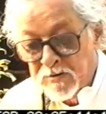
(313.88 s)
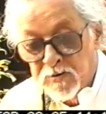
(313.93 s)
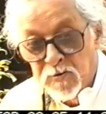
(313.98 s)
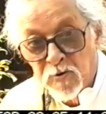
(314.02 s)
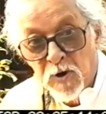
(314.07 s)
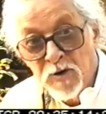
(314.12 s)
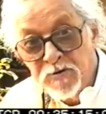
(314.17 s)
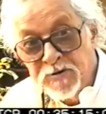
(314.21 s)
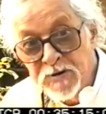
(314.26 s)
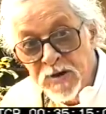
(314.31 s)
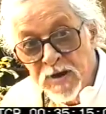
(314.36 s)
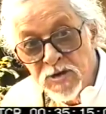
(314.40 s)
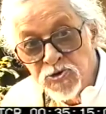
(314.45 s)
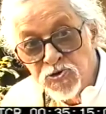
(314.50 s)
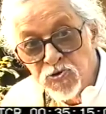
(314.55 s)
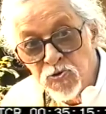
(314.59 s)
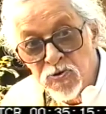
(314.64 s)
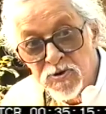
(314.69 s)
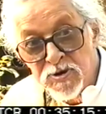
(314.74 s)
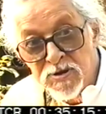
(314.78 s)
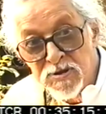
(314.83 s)
but not
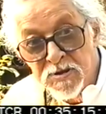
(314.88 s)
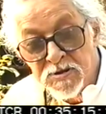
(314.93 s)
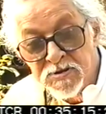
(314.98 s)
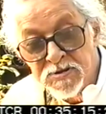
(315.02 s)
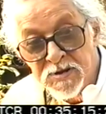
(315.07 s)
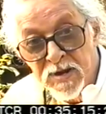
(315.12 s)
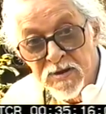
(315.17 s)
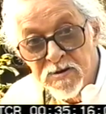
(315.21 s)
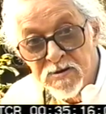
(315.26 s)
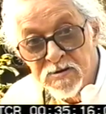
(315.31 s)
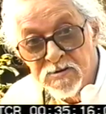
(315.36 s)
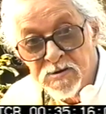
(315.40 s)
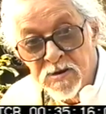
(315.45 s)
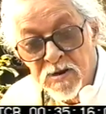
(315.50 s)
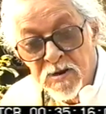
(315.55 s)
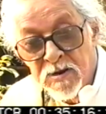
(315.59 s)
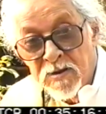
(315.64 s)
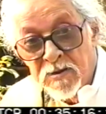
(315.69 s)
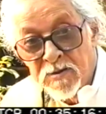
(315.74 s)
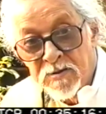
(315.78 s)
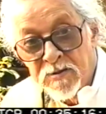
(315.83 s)
age-old in the sense
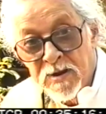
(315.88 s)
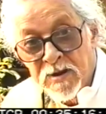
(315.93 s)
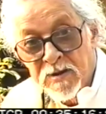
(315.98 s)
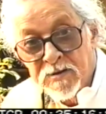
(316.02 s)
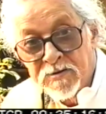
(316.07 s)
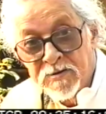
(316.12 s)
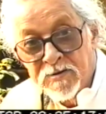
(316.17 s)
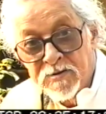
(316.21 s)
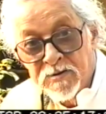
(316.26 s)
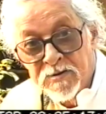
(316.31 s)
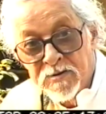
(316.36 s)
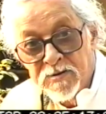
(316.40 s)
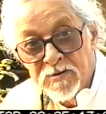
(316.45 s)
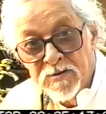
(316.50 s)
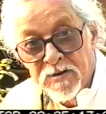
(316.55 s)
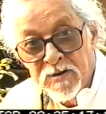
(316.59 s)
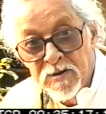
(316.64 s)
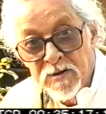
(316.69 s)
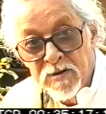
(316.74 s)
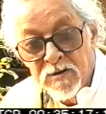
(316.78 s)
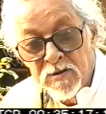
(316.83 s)
that
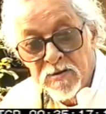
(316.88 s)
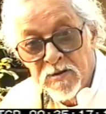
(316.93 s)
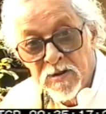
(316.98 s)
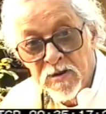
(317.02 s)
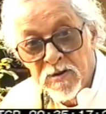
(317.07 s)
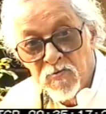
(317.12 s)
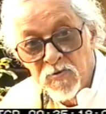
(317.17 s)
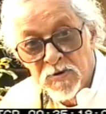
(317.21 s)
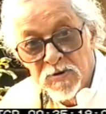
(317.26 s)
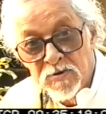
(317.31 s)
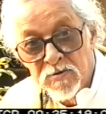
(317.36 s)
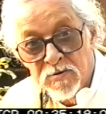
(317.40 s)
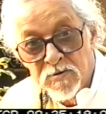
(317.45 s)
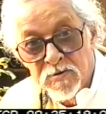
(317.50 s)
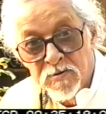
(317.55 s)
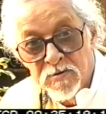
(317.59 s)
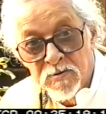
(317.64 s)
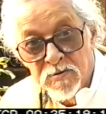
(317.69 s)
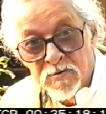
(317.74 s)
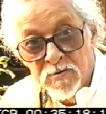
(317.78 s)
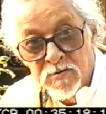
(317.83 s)
they were
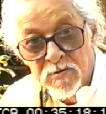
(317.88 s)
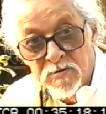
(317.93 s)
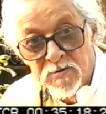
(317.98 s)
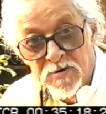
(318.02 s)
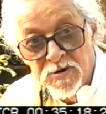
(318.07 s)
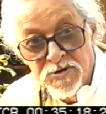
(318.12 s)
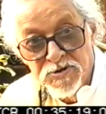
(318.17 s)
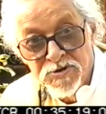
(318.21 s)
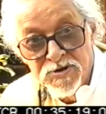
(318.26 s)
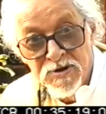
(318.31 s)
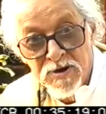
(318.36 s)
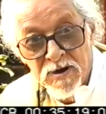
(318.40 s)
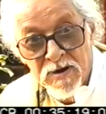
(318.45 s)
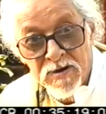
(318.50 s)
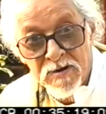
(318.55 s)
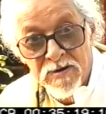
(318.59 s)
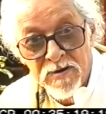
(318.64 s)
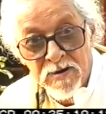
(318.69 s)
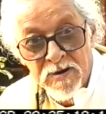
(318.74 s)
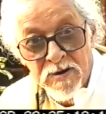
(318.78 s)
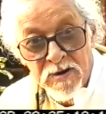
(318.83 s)

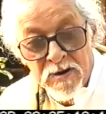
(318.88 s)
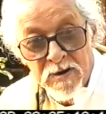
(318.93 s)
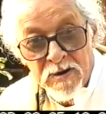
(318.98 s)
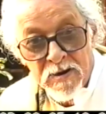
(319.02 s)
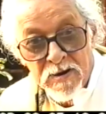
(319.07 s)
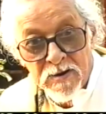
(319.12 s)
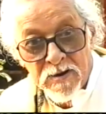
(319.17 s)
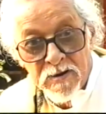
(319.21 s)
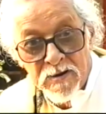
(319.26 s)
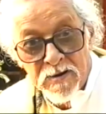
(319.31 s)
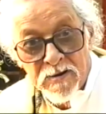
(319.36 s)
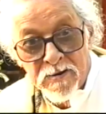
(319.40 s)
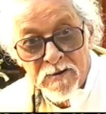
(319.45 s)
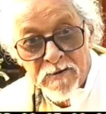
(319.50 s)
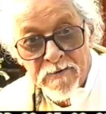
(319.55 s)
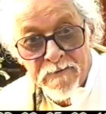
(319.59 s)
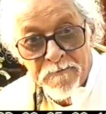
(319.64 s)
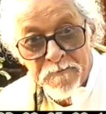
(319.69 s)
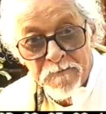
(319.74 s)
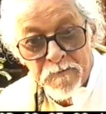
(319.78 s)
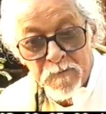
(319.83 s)
originally
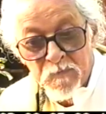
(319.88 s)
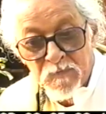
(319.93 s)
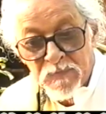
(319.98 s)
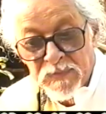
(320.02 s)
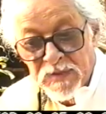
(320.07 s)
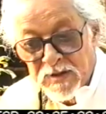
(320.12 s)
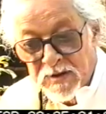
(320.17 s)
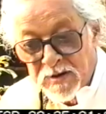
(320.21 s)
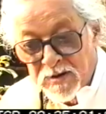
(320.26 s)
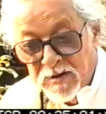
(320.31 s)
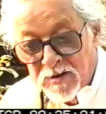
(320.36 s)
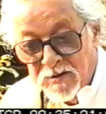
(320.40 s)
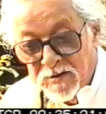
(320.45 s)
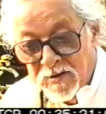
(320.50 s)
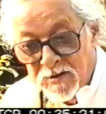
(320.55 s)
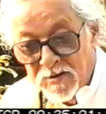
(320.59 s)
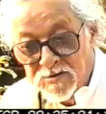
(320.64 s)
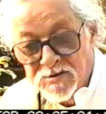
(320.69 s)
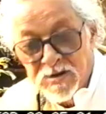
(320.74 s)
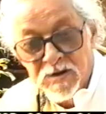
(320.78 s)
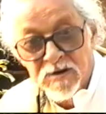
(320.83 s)

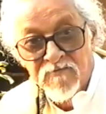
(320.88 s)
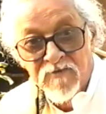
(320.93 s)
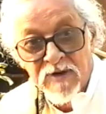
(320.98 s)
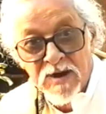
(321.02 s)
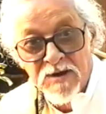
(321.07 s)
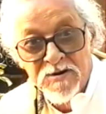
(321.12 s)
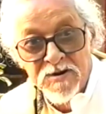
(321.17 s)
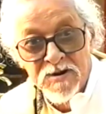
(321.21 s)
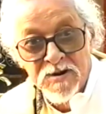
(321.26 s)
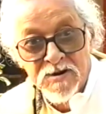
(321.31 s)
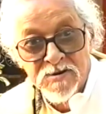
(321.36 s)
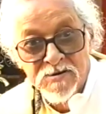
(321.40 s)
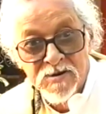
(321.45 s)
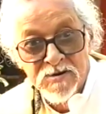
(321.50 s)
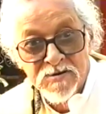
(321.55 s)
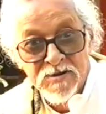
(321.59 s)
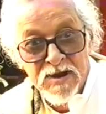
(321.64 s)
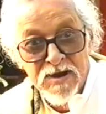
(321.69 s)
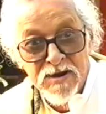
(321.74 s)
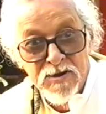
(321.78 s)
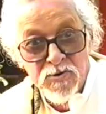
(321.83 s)
the set of
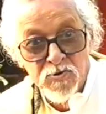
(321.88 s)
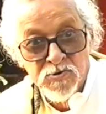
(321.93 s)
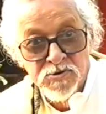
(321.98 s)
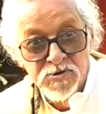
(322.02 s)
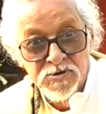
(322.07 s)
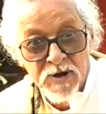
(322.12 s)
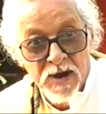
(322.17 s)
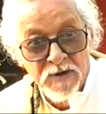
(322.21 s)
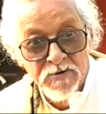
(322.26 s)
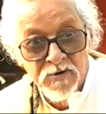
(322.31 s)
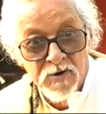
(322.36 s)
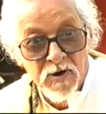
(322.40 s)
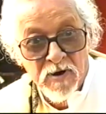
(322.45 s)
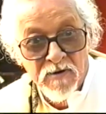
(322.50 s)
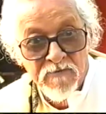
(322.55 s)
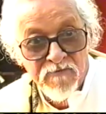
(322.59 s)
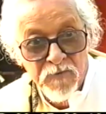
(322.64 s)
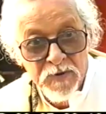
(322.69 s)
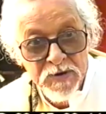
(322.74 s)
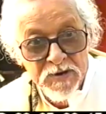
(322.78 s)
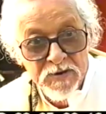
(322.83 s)
ideas that the Hindus
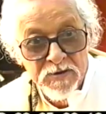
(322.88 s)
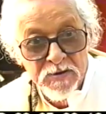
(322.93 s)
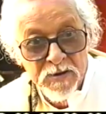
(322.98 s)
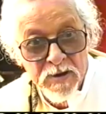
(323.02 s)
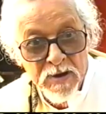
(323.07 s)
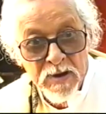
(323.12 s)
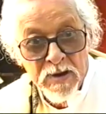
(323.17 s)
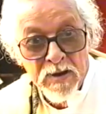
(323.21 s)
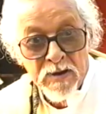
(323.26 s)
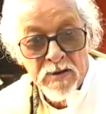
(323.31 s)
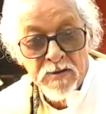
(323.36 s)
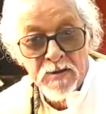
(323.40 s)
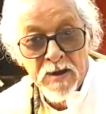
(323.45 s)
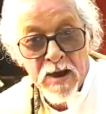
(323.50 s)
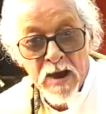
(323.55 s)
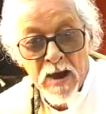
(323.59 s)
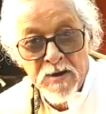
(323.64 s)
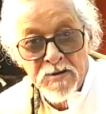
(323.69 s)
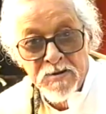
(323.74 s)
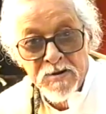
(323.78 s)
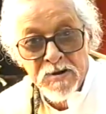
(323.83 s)
started off with.
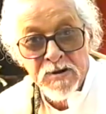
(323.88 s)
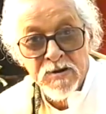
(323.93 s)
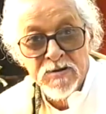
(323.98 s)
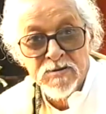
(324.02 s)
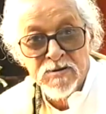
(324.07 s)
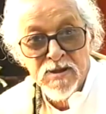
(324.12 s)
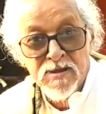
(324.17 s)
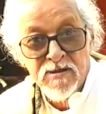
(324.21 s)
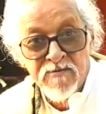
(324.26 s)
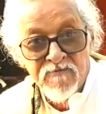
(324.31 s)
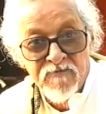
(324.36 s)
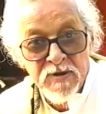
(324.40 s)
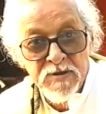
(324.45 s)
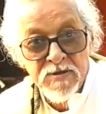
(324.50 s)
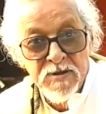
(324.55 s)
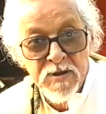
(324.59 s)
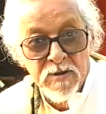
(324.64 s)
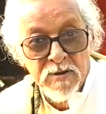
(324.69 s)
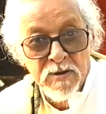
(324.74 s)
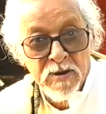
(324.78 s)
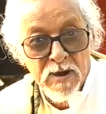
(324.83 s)
The ideas in the
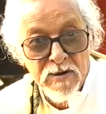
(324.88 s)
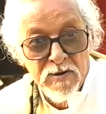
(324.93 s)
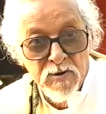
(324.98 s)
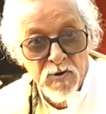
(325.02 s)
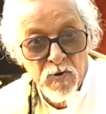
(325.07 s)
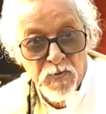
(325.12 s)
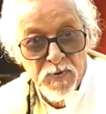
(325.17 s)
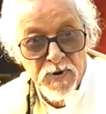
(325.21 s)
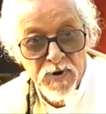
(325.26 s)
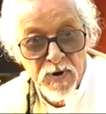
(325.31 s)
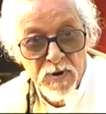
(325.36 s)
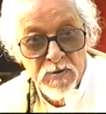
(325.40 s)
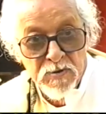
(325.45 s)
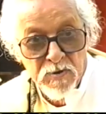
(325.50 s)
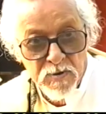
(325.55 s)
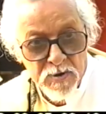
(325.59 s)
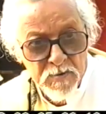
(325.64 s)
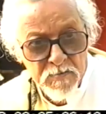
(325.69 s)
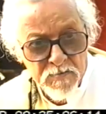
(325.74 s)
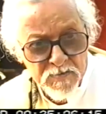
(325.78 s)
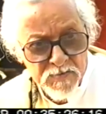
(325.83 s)
Vedic and
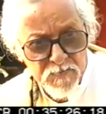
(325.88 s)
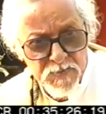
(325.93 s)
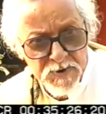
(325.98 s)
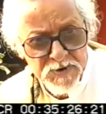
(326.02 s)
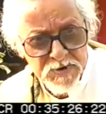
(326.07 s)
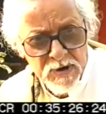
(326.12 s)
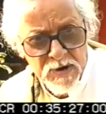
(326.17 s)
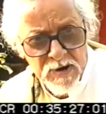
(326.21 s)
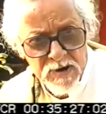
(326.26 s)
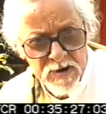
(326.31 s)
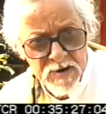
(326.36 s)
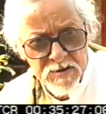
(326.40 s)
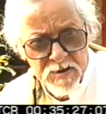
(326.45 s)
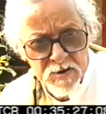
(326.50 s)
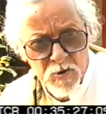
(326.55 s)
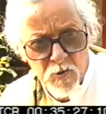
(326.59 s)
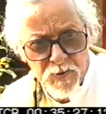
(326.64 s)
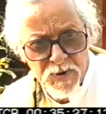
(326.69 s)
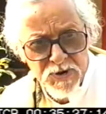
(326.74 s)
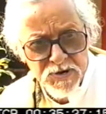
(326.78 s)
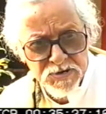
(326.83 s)
the,
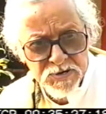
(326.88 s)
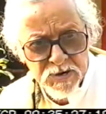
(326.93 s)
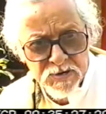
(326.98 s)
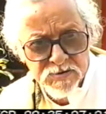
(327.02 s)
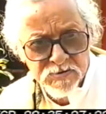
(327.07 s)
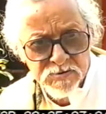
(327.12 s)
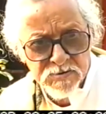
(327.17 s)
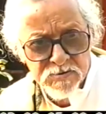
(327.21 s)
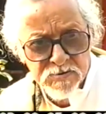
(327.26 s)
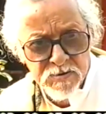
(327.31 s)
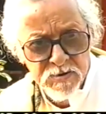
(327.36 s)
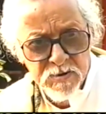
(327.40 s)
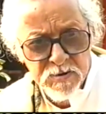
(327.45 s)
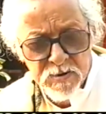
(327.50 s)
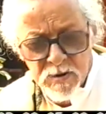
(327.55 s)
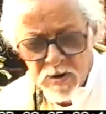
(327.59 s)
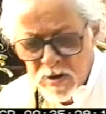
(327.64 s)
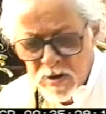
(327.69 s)
particularly the Upanishads,